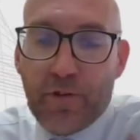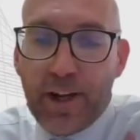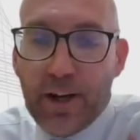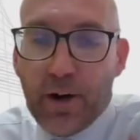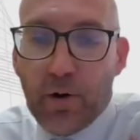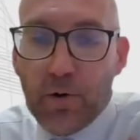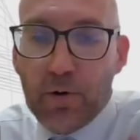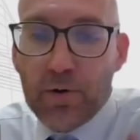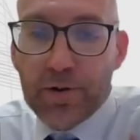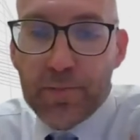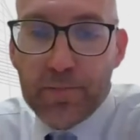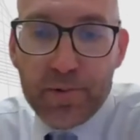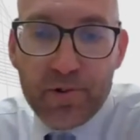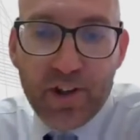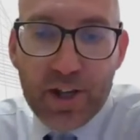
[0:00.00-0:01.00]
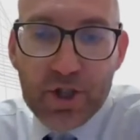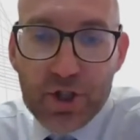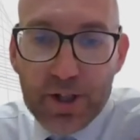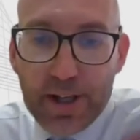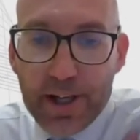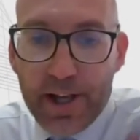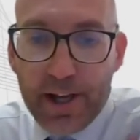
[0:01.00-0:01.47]
freehold,
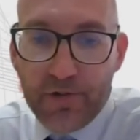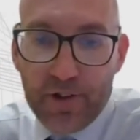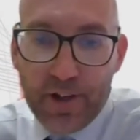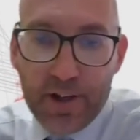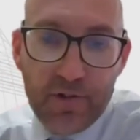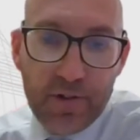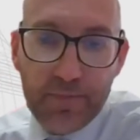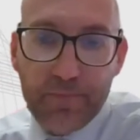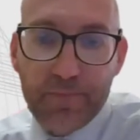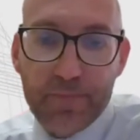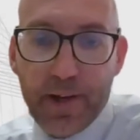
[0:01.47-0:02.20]
potentially an asset?